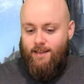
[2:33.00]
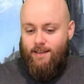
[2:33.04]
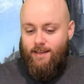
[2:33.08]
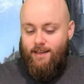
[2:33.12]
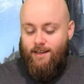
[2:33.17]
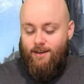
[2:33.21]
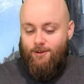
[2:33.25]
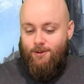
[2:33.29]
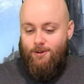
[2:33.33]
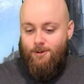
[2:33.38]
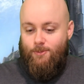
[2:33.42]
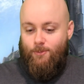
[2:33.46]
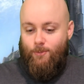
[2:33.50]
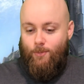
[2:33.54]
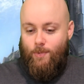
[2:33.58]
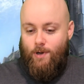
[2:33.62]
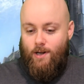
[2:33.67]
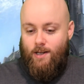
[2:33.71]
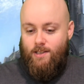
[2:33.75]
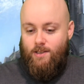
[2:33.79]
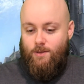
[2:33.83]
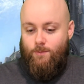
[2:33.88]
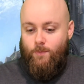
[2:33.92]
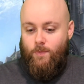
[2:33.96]
it
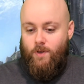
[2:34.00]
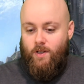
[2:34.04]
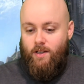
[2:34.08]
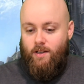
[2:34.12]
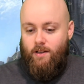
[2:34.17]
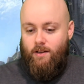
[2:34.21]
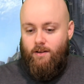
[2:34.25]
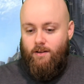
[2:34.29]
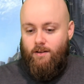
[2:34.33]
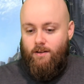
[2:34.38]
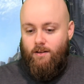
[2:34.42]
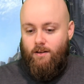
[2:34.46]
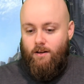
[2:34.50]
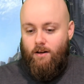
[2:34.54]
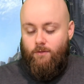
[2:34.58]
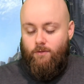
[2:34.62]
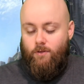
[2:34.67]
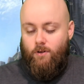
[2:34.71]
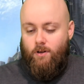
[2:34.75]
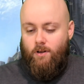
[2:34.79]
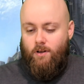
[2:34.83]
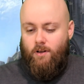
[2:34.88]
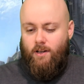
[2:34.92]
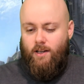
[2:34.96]
reminds me of
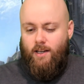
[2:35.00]
a